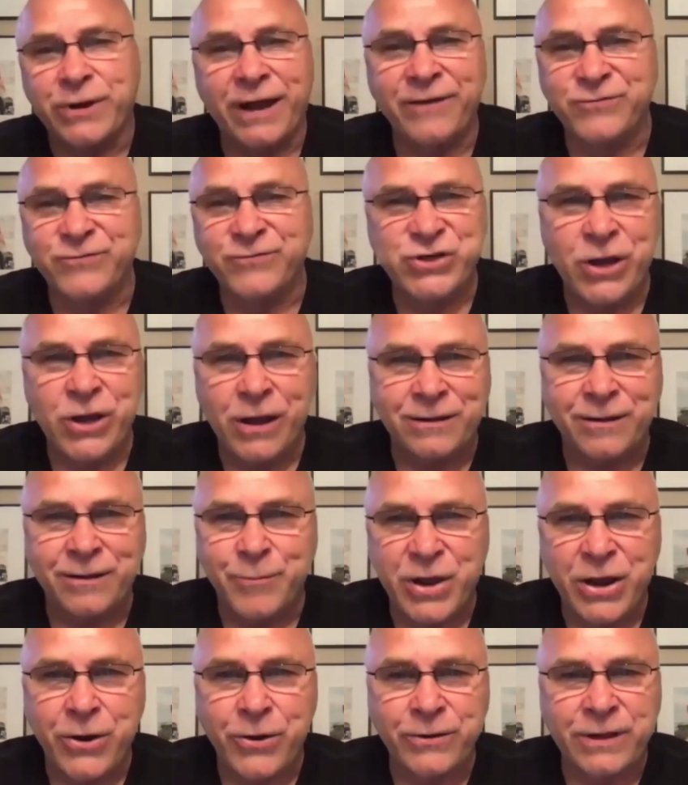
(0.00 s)
I have Jacques
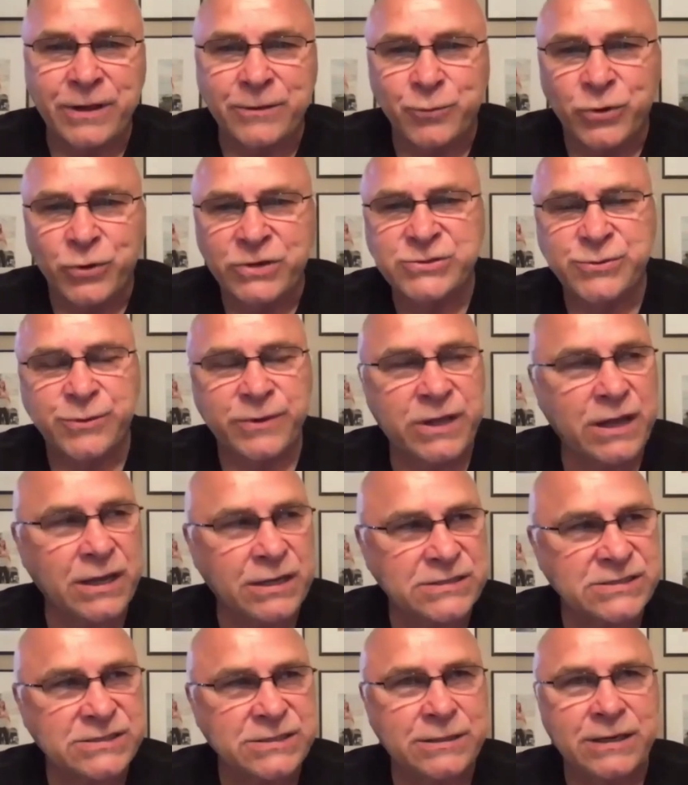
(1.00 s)
Lemaire that works with
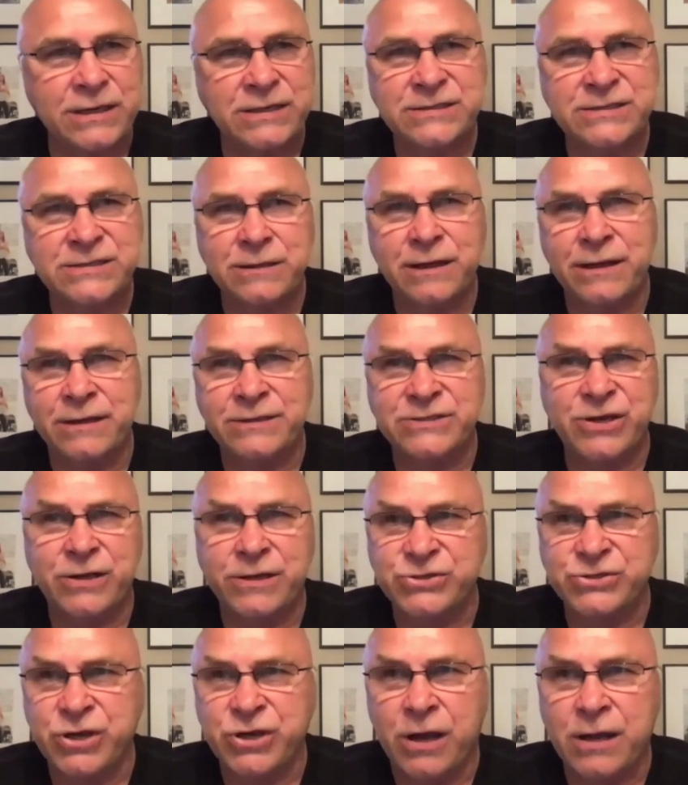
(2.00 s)
us, and I
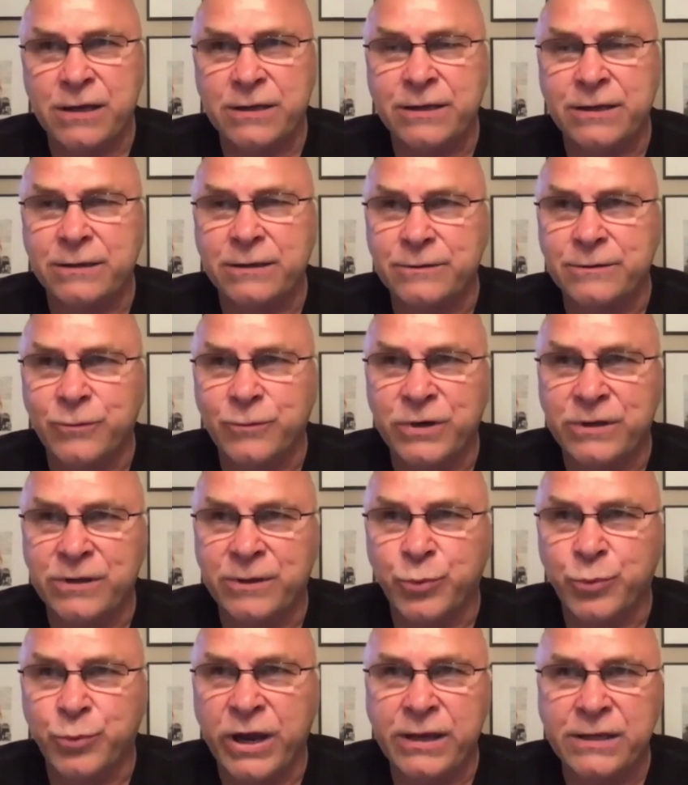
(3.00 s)
saw Jacques at one of the
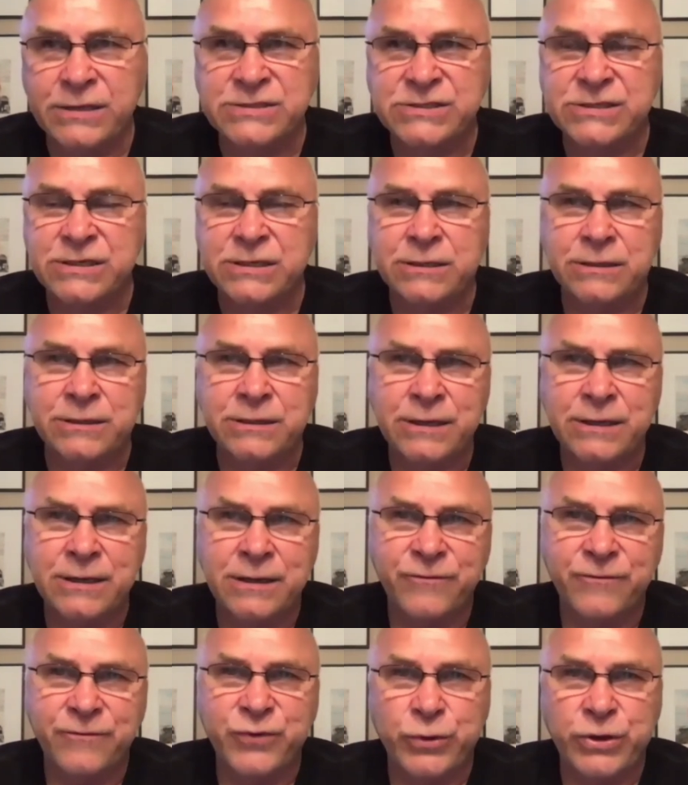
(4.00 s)
breaks a
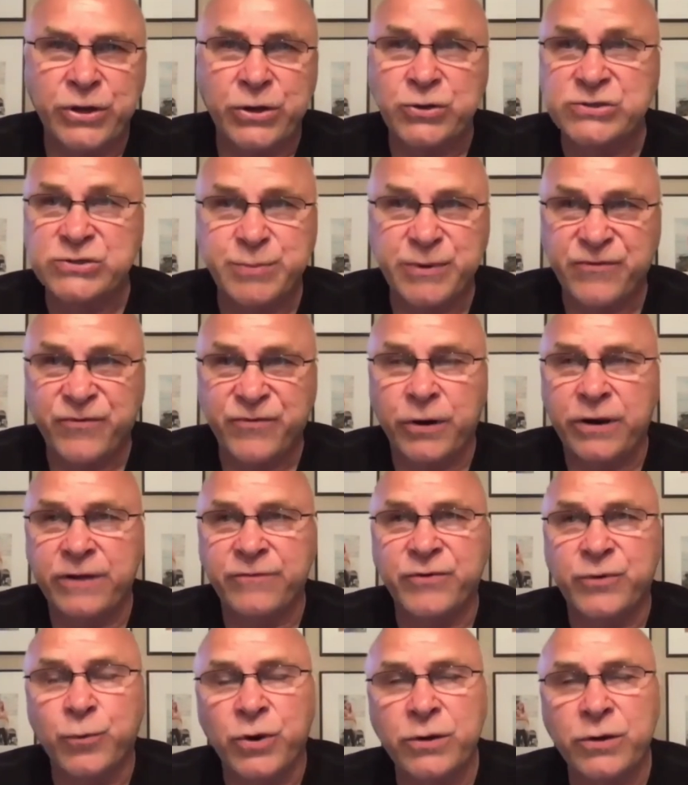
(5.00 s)
few years before I
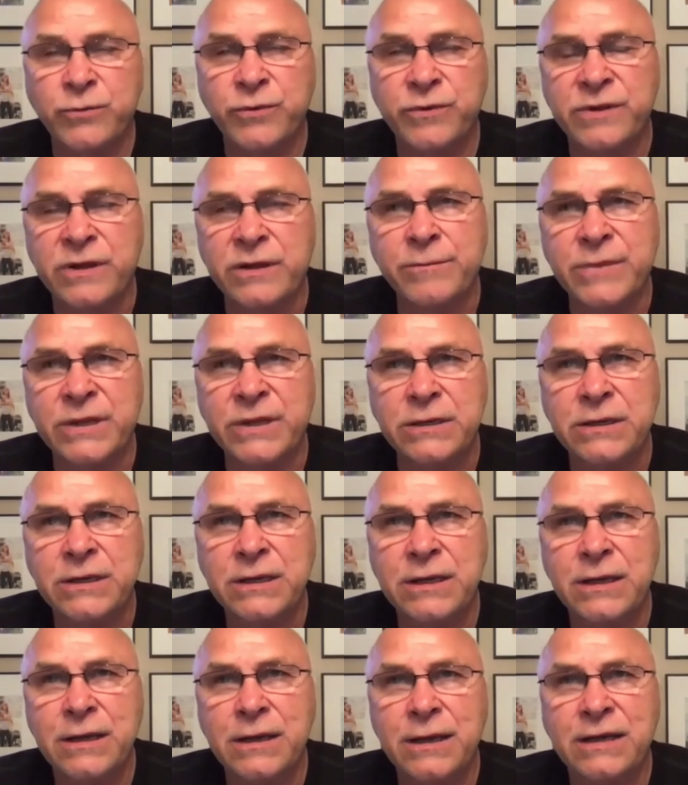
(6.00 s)
even worked with him, and
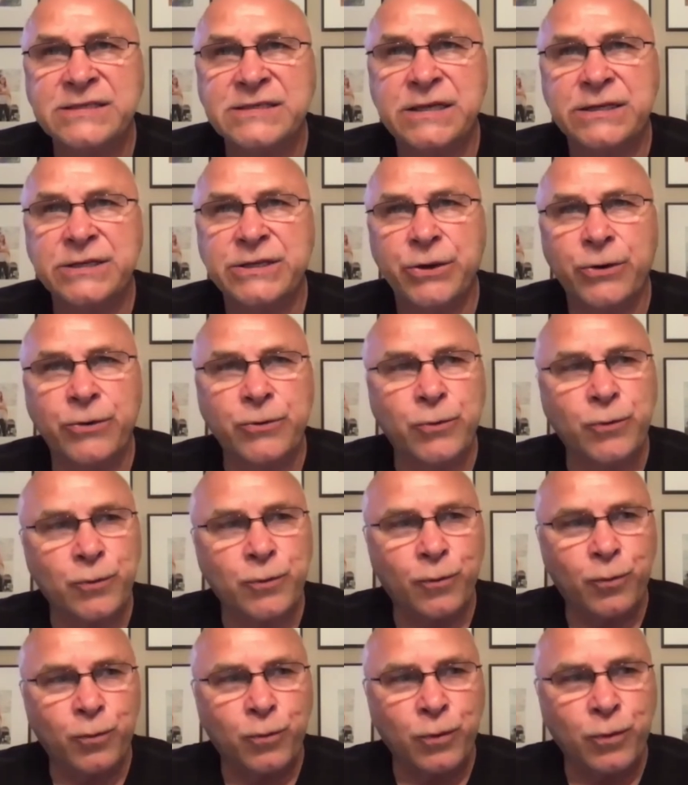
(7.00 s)
I said,
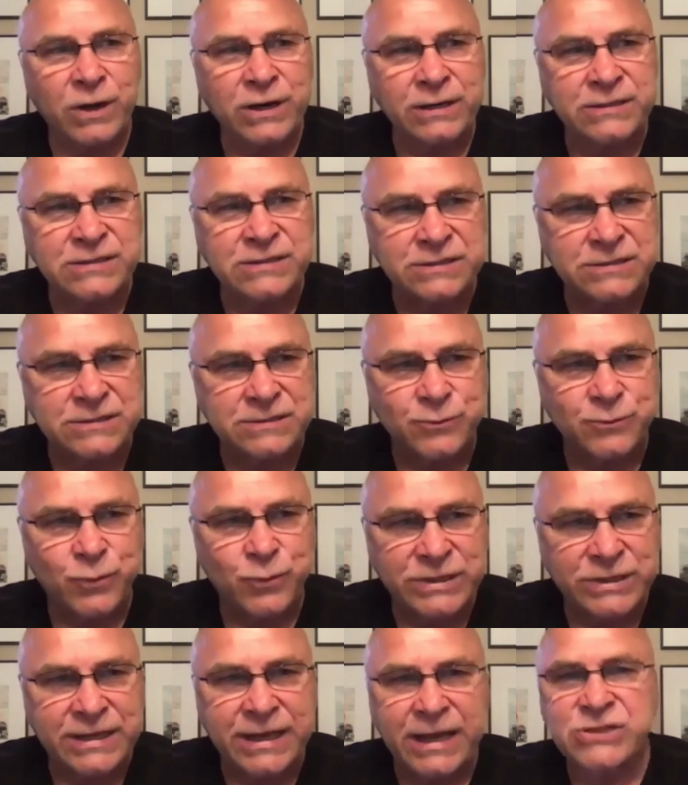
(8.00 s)

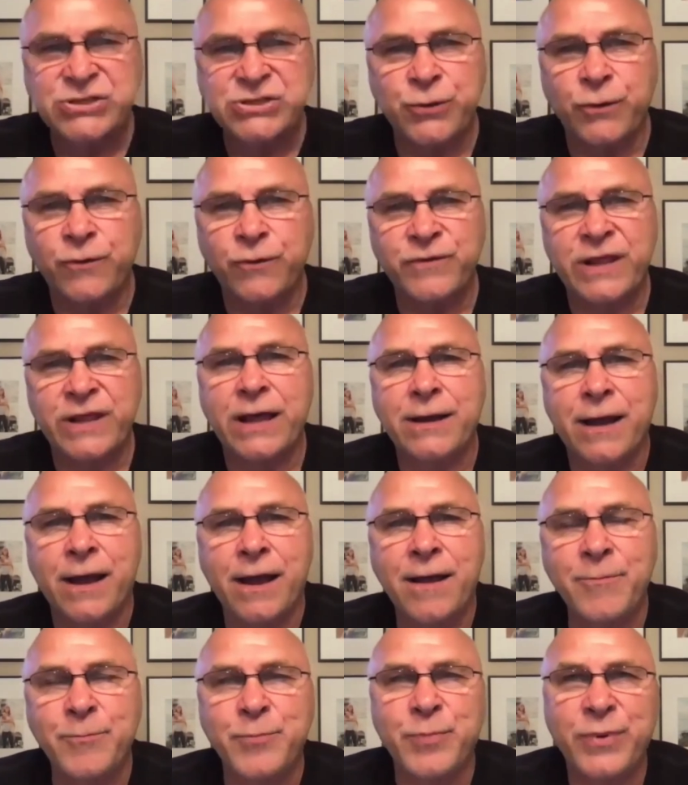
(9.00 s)
what gets you over that
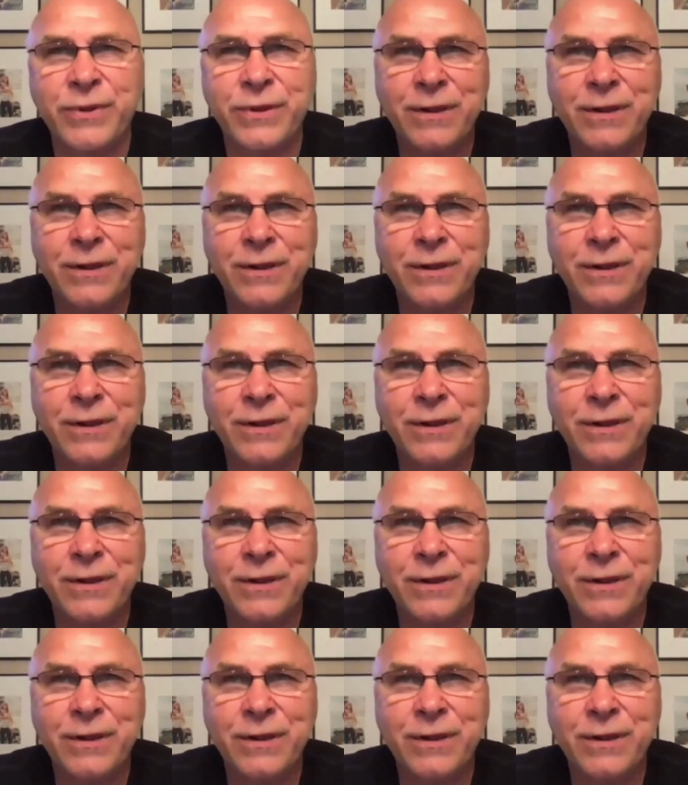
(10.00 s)
hump?